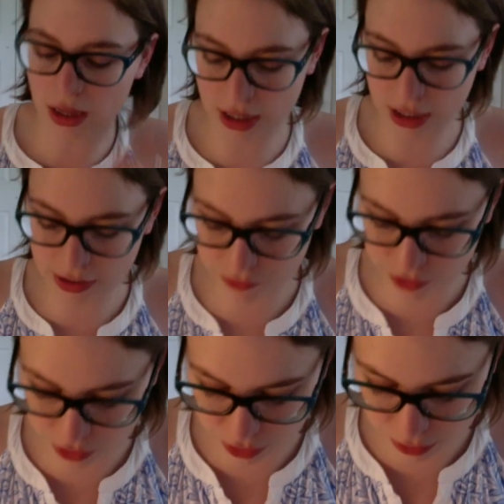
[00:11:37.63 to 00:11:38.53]
if
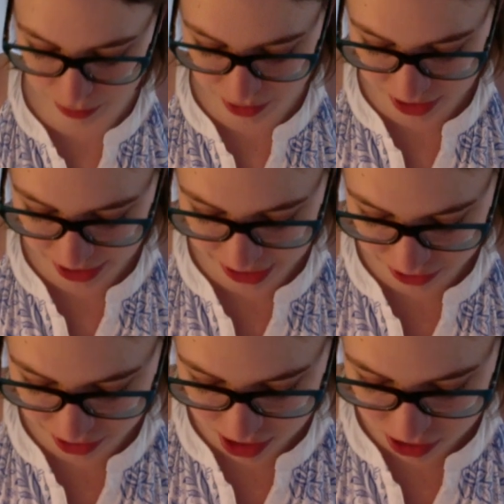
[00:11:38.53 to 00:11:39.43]
you put the Erin
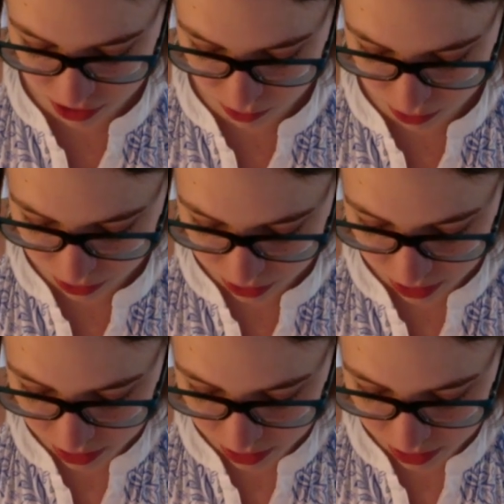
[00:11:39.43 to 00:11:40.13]
Condren ruler